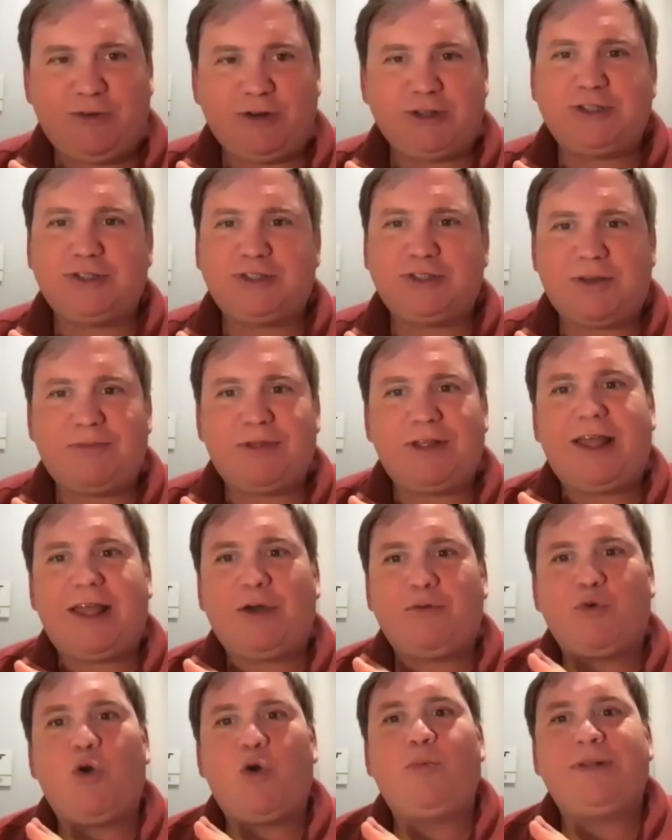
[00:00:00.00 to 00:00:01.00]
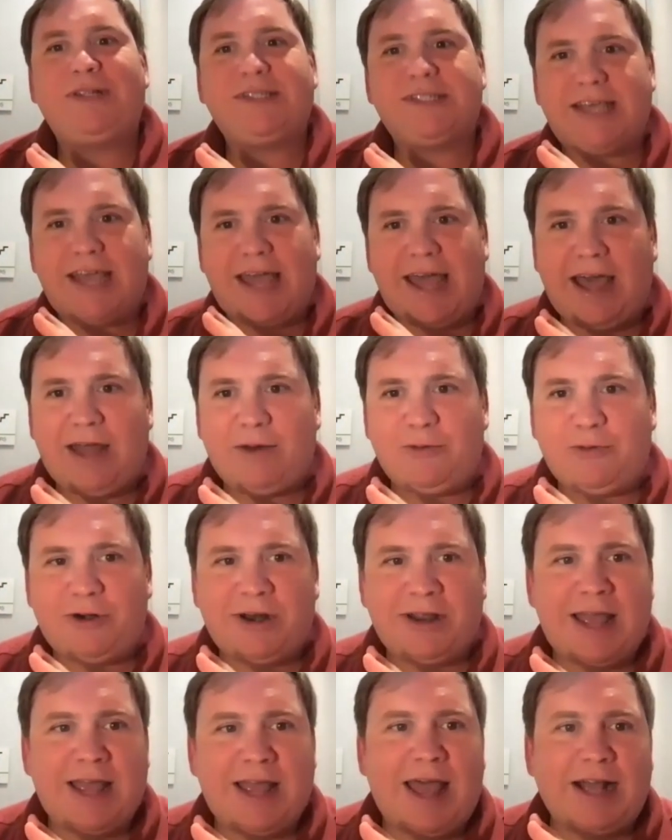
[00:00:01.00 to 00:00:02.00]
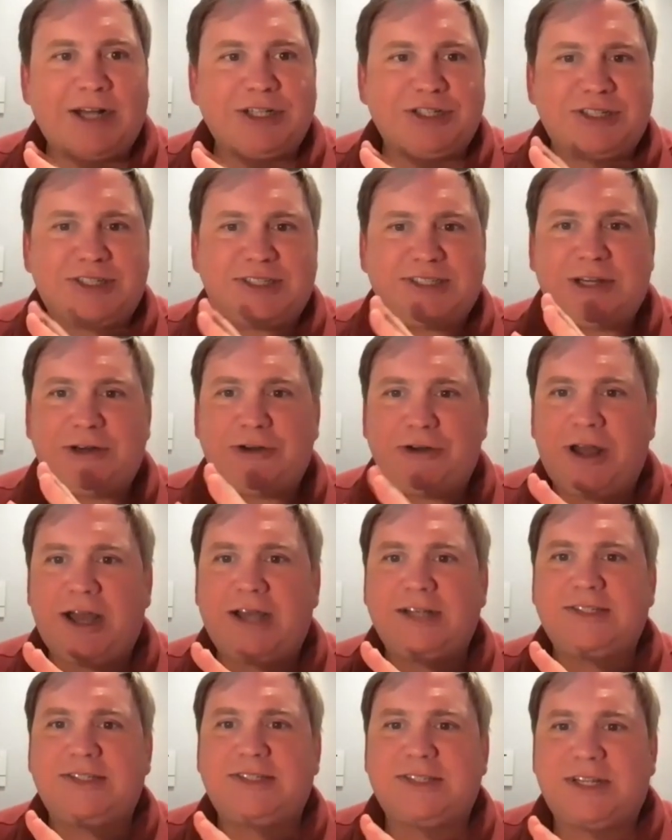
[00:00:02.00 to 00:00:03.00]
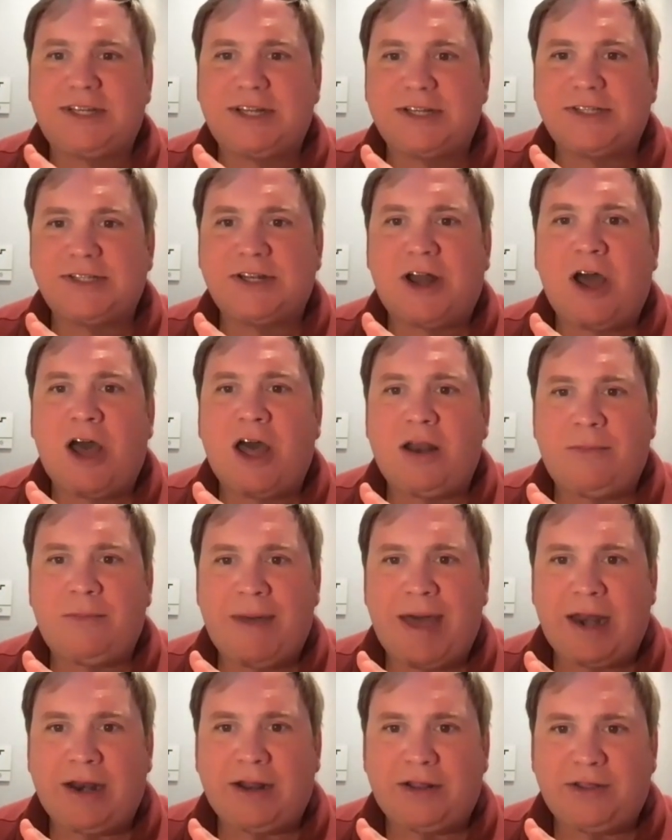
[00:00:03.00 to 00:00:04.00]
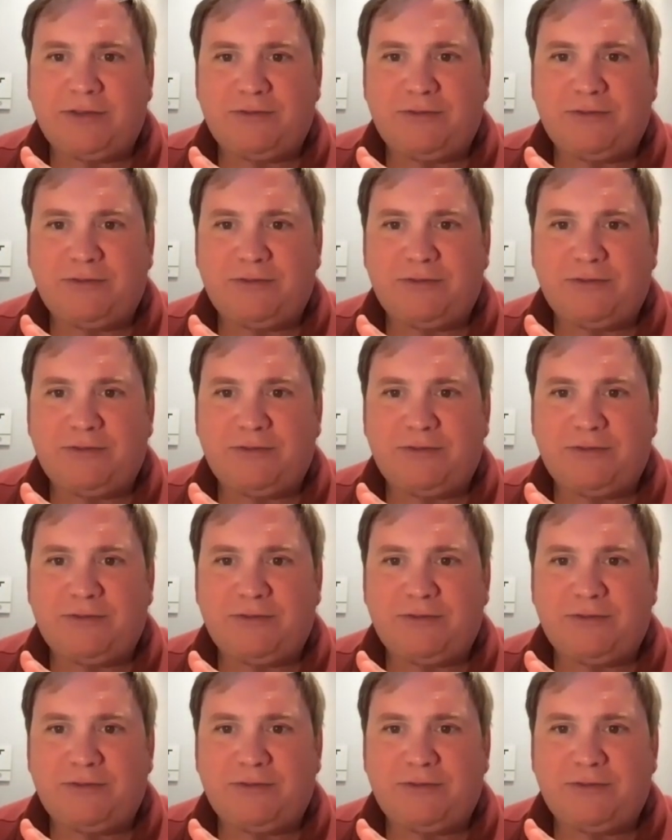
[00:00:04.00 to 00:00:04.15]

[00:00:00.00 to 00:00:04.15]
something like Roman's CAD, where it actually synchronizes and does it automatically